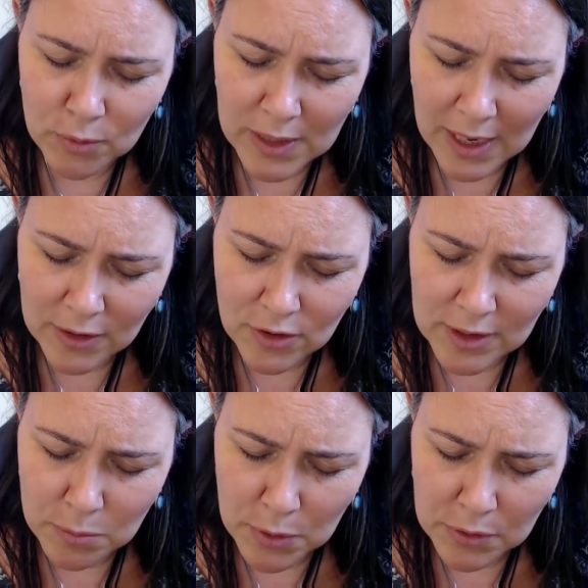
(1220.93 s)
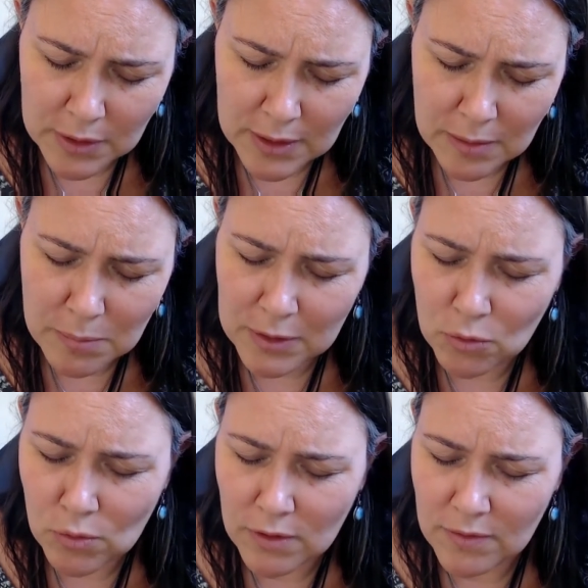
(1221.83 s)
would like to experience it, but
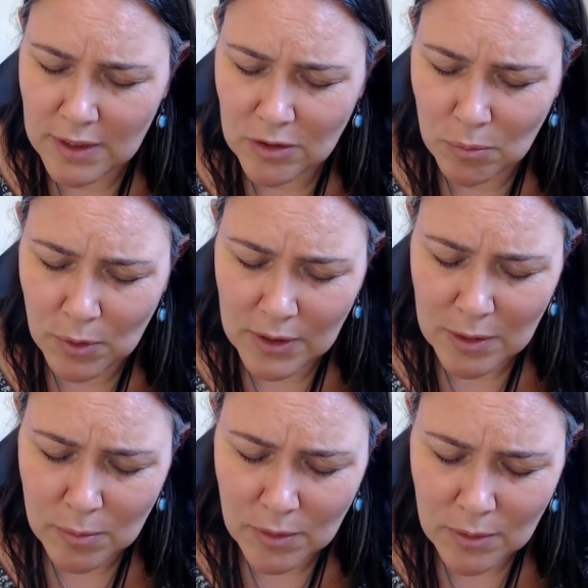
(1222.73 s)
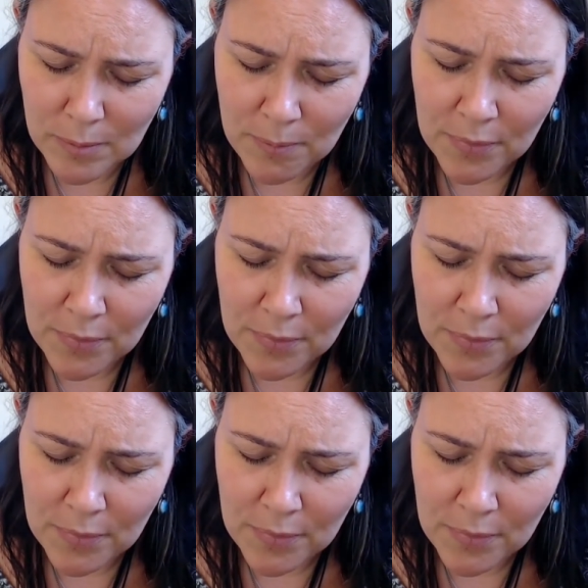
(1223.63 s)
all of these are possible.